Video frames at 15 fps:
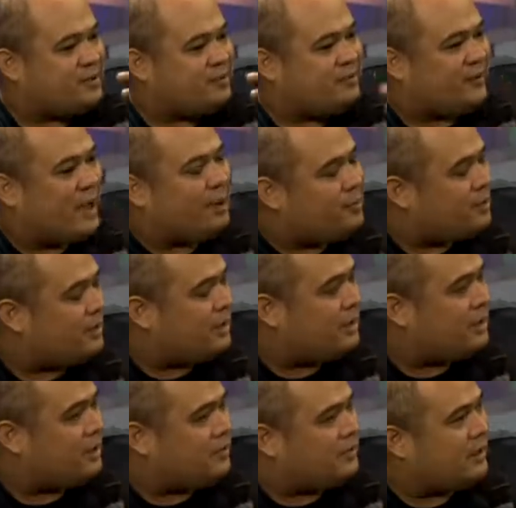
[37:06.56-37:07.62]

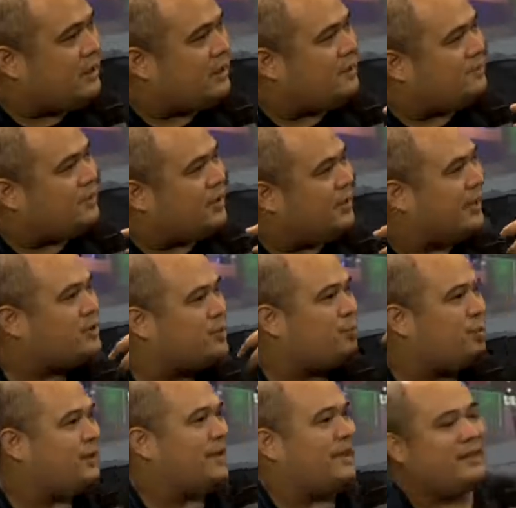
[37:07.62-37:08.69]
family, they like to
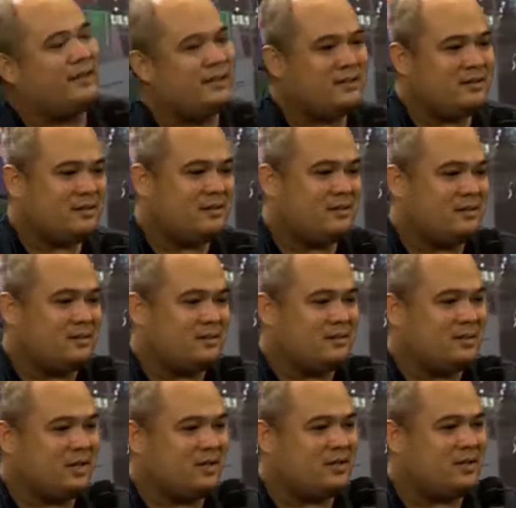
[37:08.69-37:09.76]
bring in
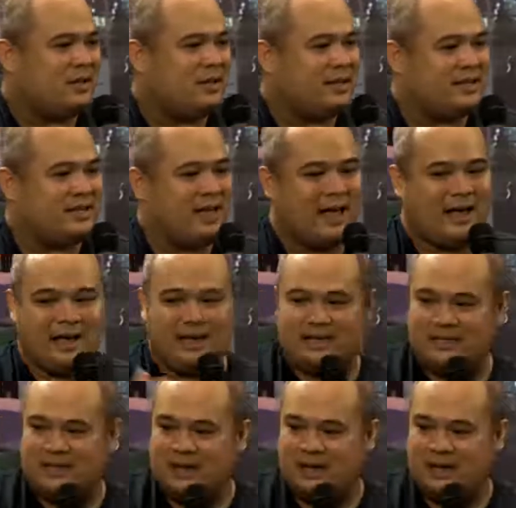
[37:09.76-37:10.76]
such things as